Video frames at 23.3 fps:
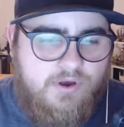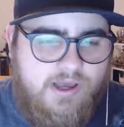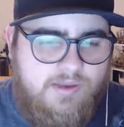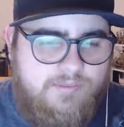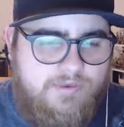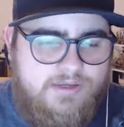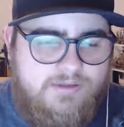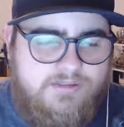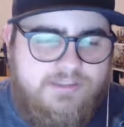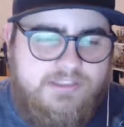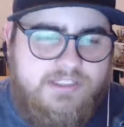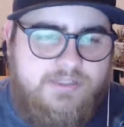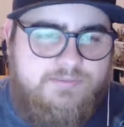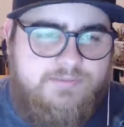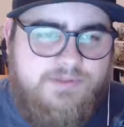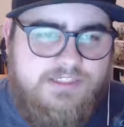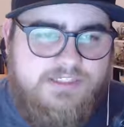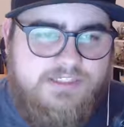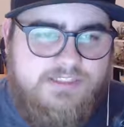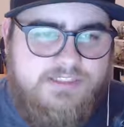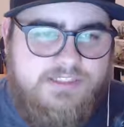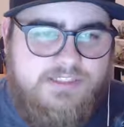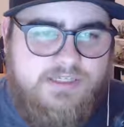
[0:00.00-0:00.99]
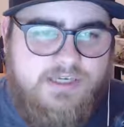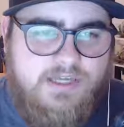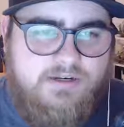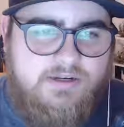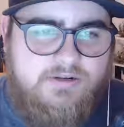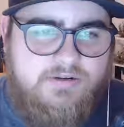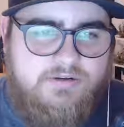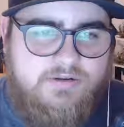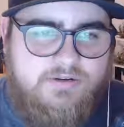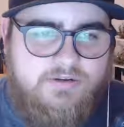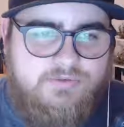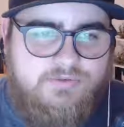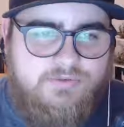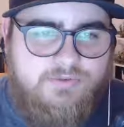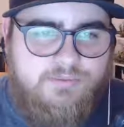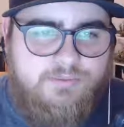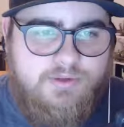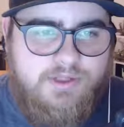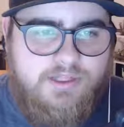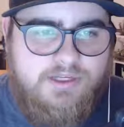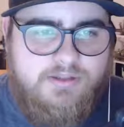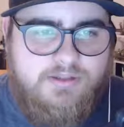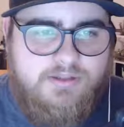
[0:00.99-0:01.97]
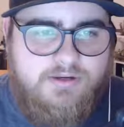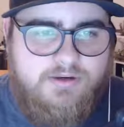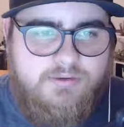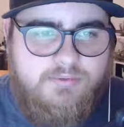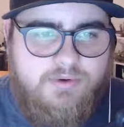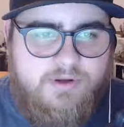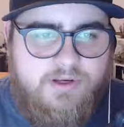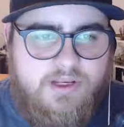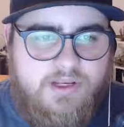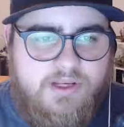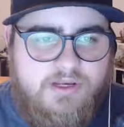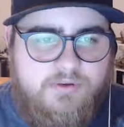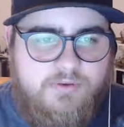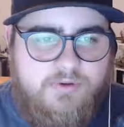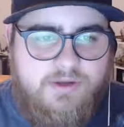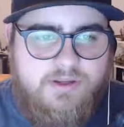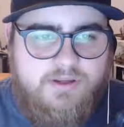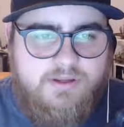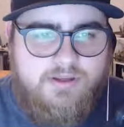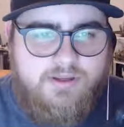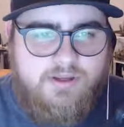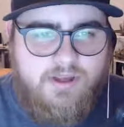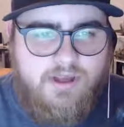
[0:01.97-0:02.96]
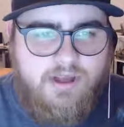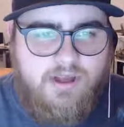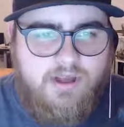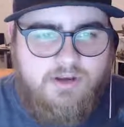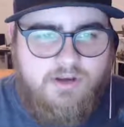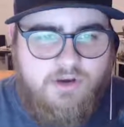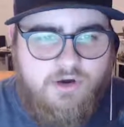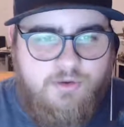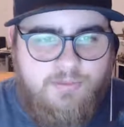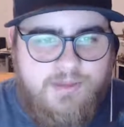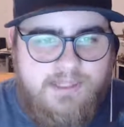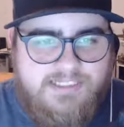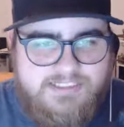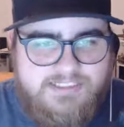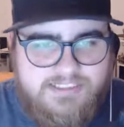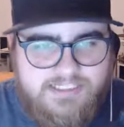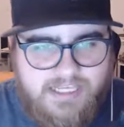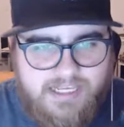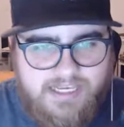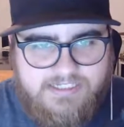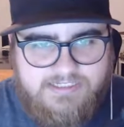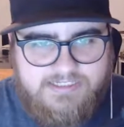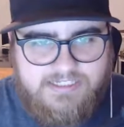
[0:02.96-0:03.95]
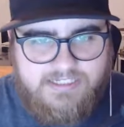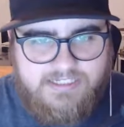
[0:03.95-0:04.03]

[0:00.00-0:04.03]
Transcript: I mean, it was on PC. I don't know if you played it there. But anyway, No Man's Sky is